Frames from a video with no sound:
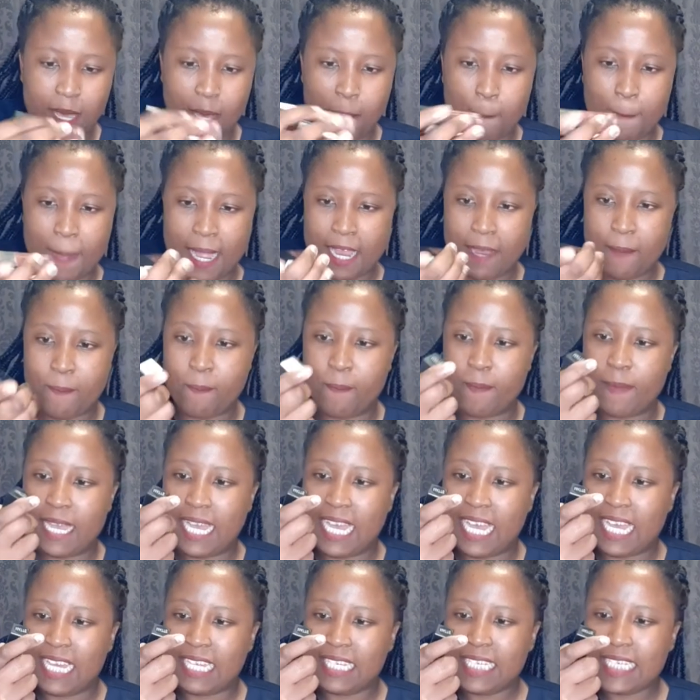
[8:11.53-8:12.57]

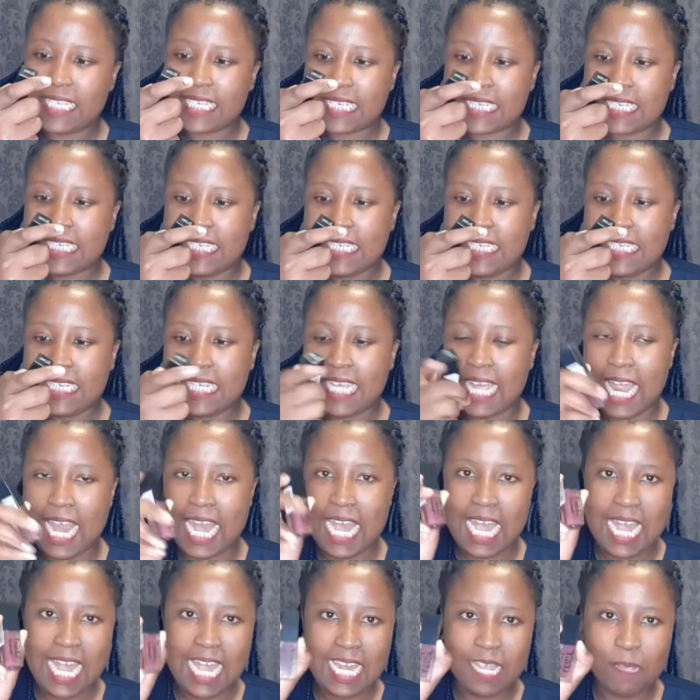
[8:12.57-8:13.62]
matte
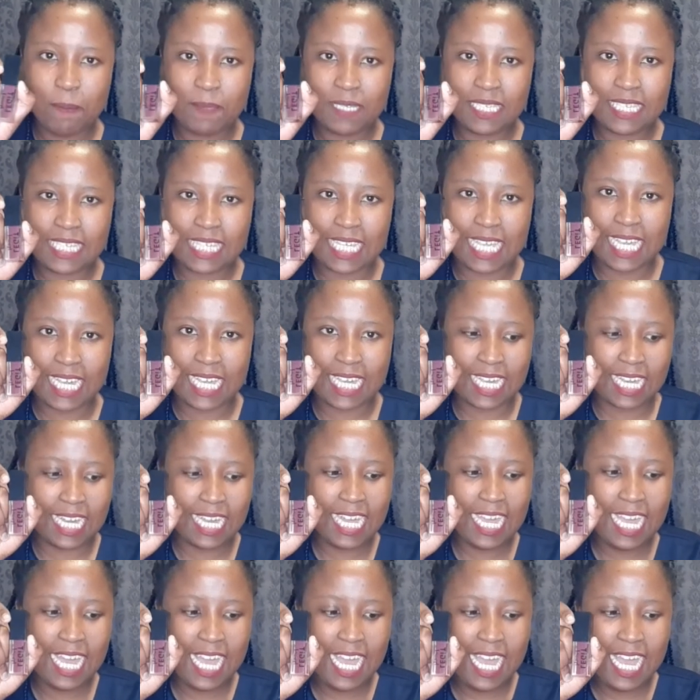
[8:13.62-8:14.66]
lipstick
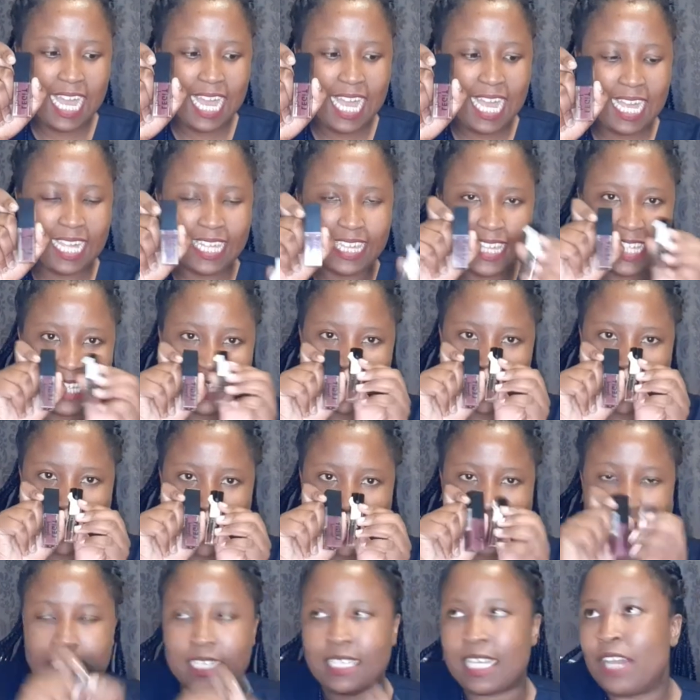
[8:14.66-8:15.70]
in this one.
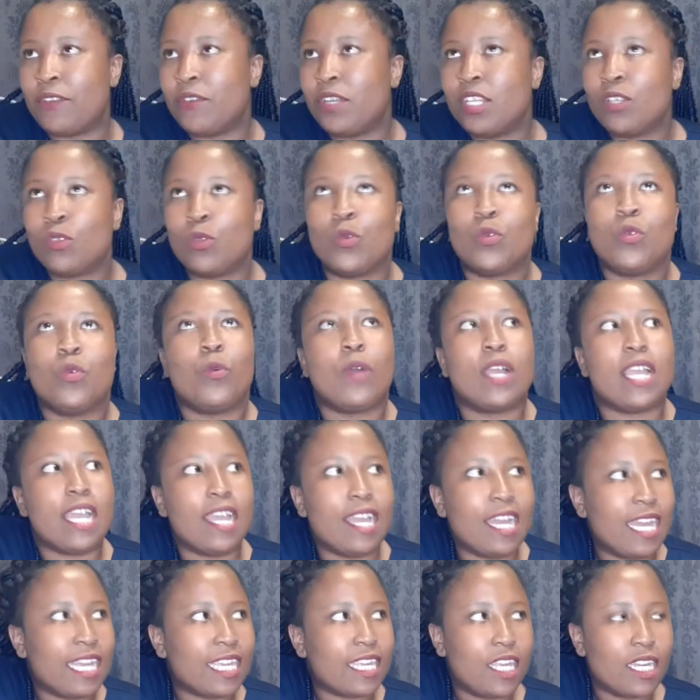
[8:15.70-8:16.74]
Guys, I really don't know why
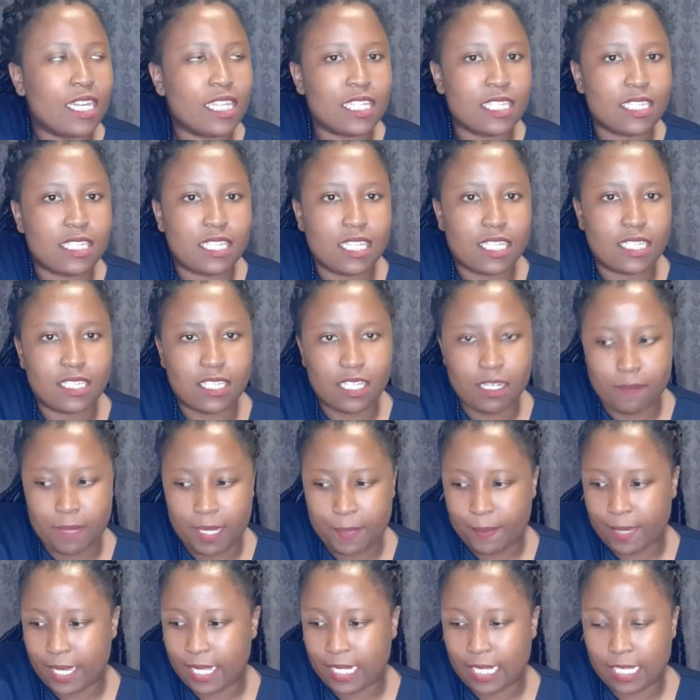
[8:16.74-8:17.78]
I carry these things in my
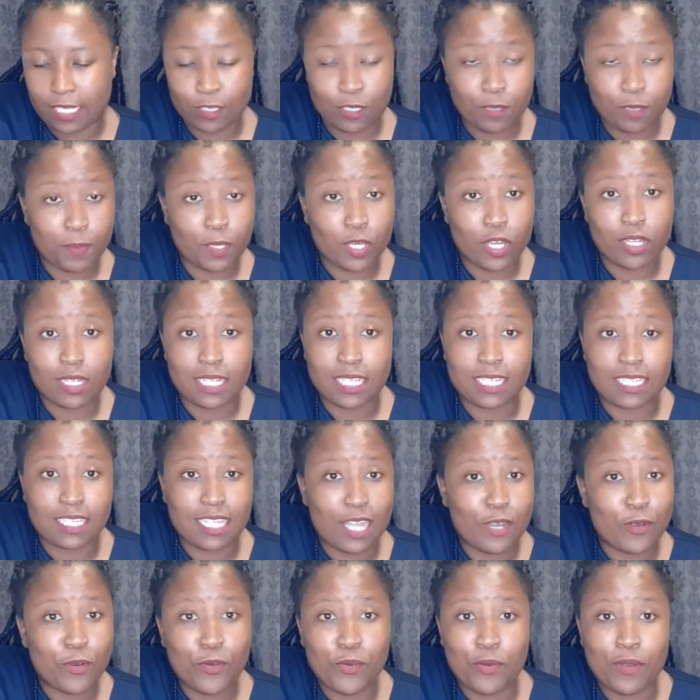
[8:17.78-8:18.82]
bag, like, to be honest,
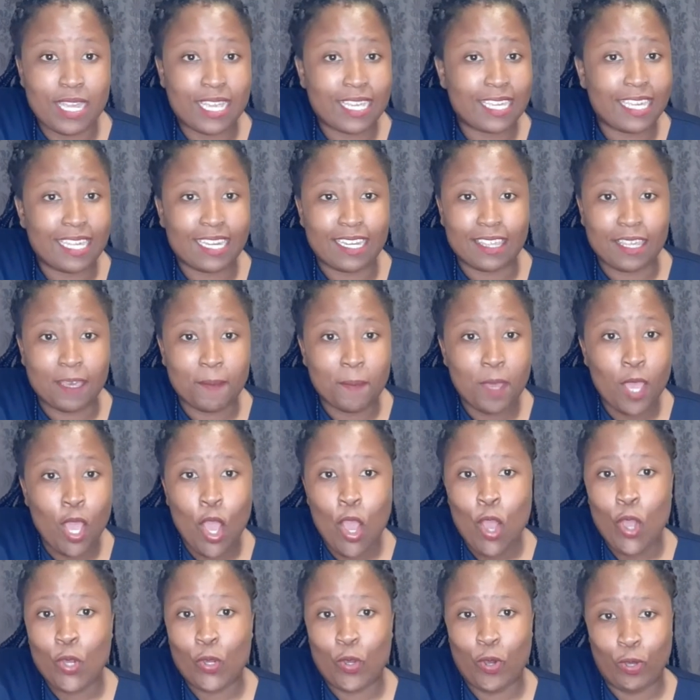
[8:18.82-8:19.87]
I don't know why I carry them,
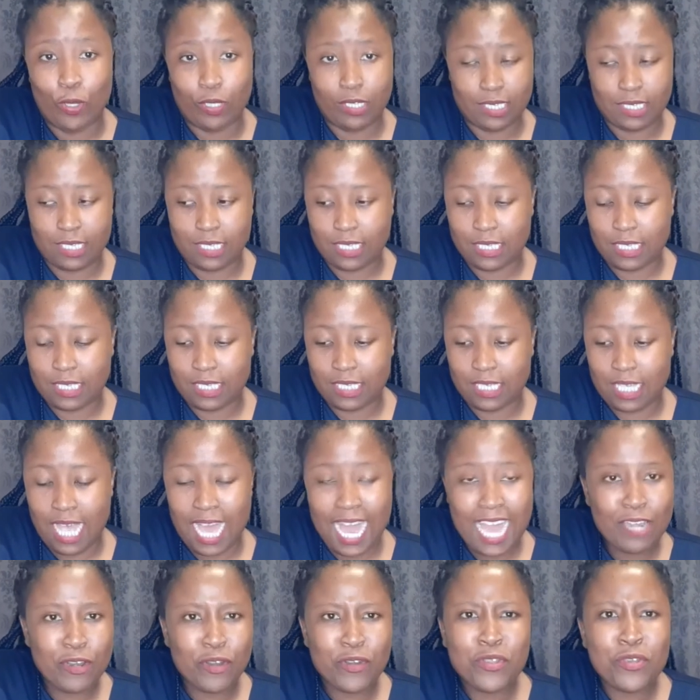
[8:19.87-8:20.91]
because
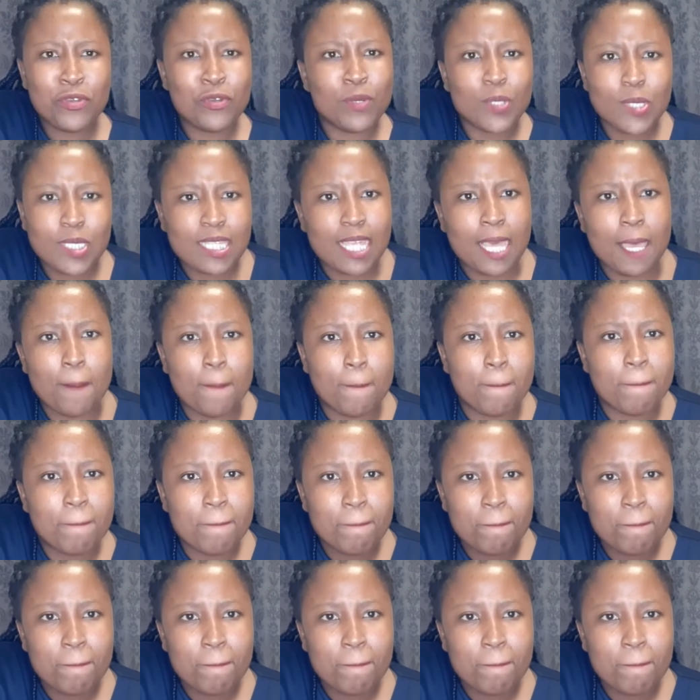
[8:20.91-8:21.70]
I don't use them.